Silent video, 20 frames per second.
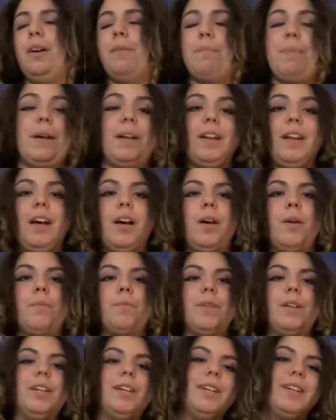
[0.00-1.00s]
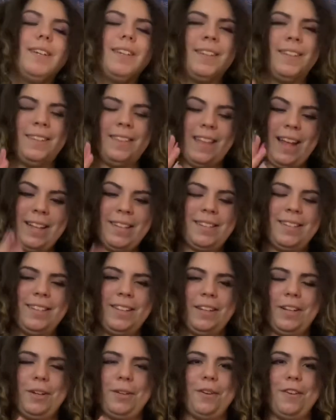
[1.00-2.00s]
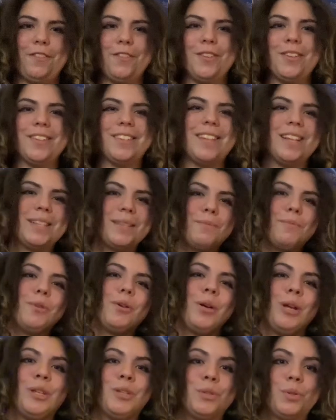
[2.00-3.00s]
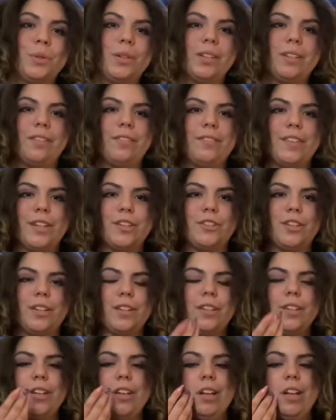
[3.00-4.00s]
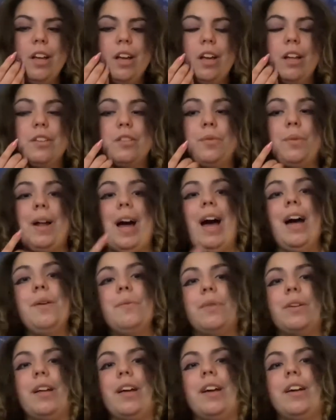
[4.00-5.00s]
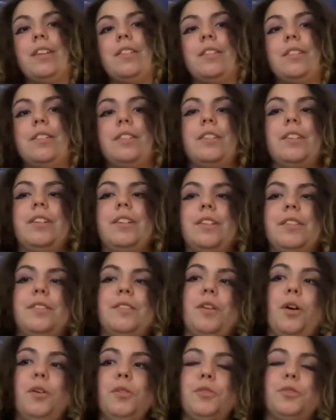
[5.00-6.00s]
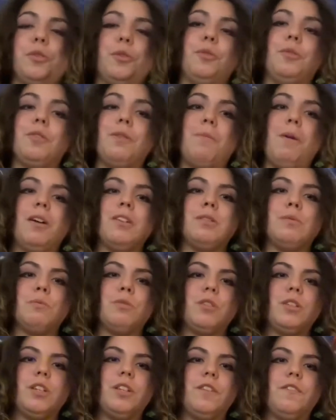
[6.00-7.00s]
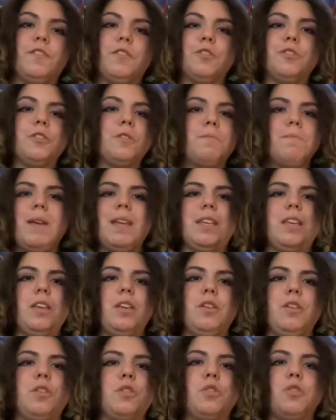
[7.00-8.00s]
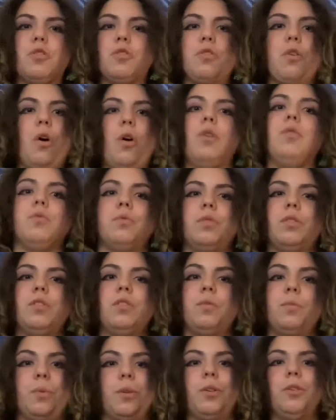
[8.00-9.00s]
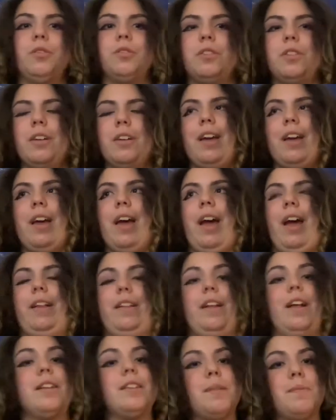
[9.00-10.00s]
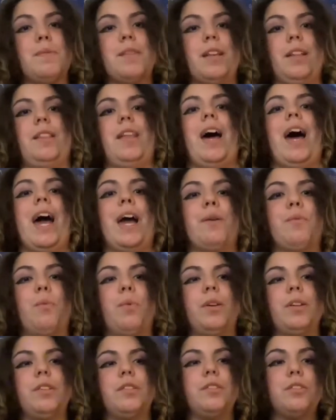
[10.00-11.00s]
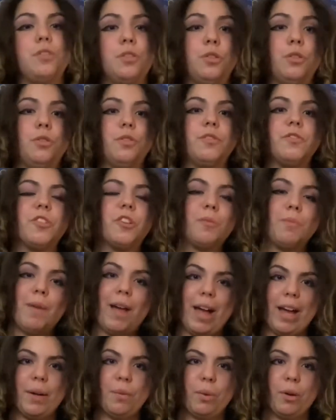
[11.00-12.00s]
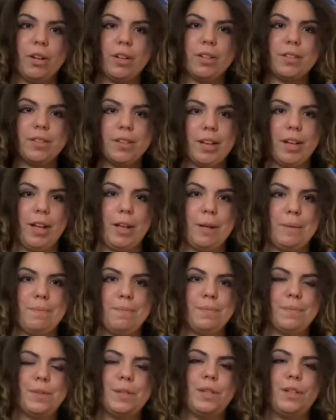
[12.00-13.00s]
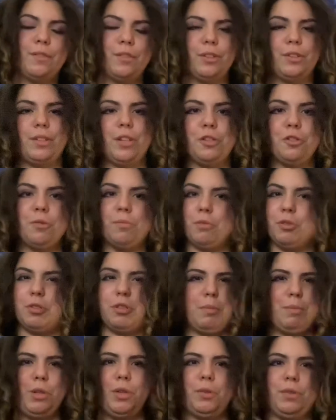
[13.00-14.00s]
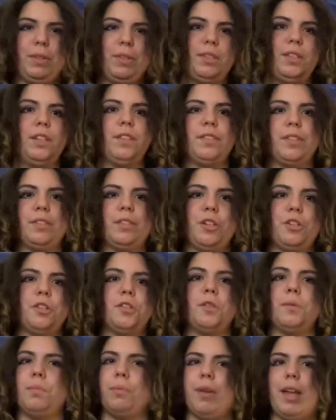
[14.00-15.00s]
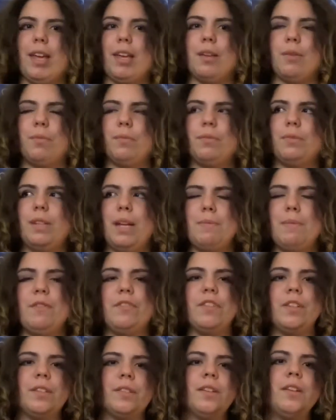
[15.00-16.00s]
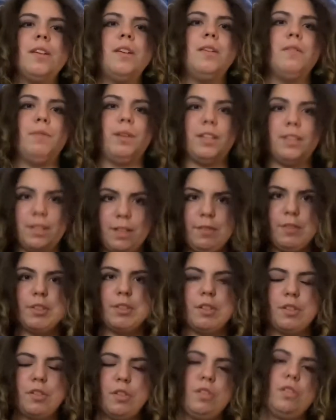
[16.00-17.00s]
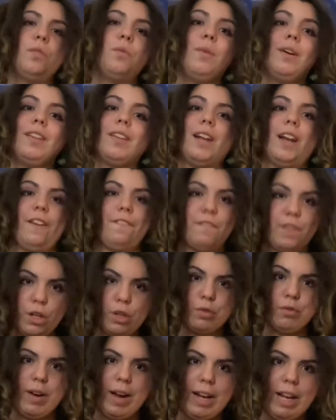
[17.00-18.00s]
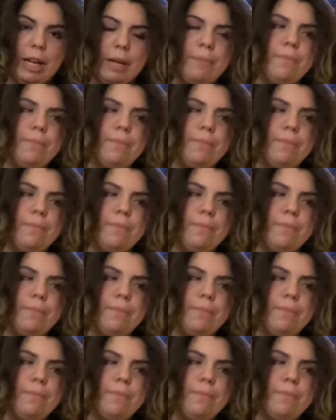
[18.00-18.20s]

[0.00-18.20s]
But that's, of course, that's the more historical fiction. And so what I want to add in is also the possibility for just making your own world. And that's something that I wanted to do for my work, Silver Stitch. I'm just going to be using Silver Stitch as a blanket statement for this, because Silver Stitch is the one that I finished writing.